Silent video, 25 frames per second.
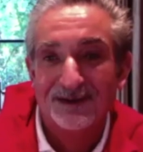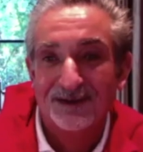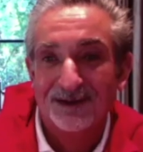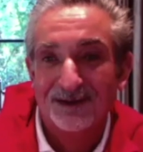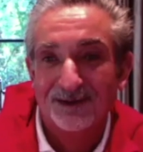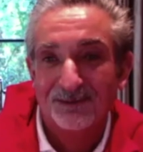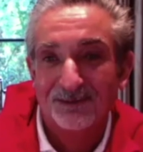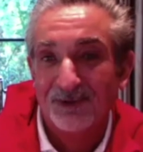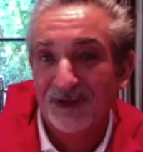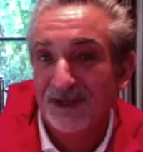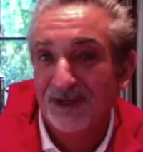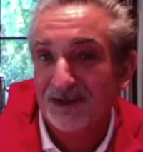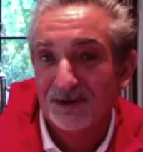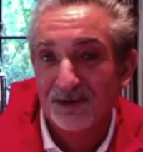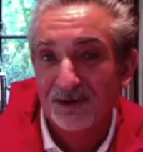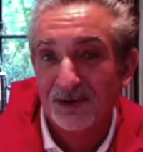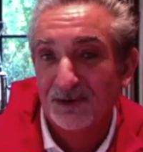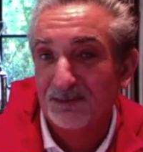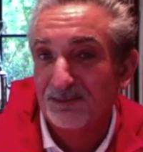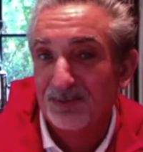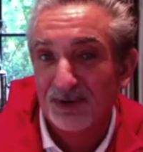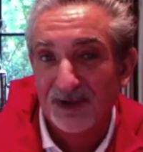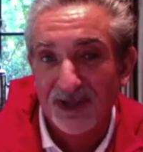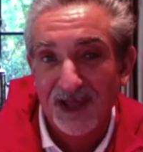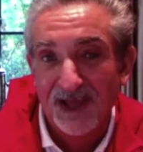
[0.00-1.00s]
we
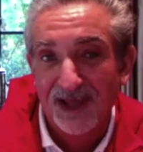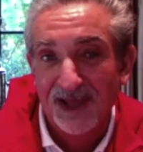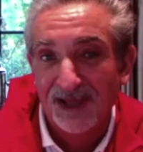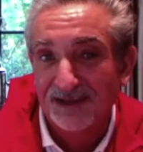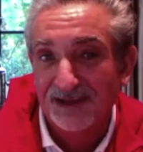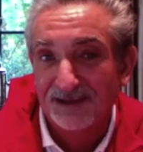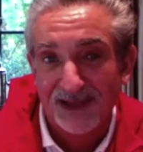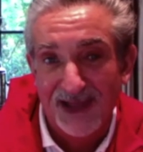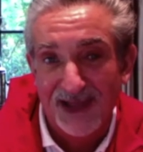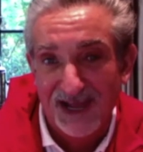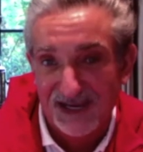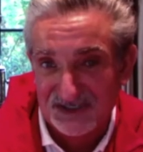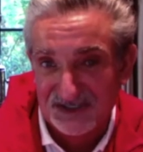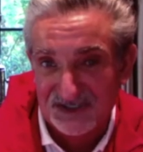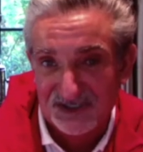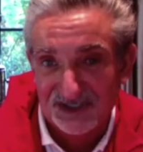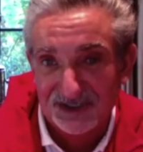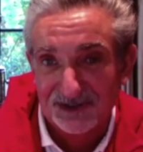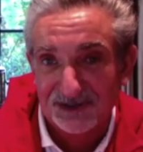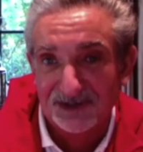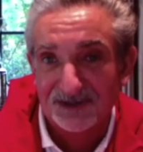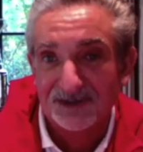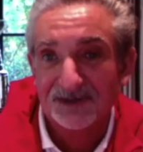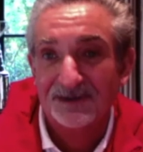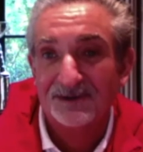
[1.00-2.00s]
could play last
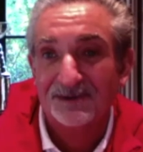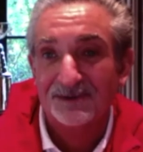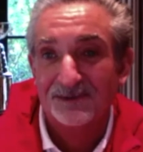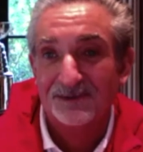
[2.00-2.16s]
year.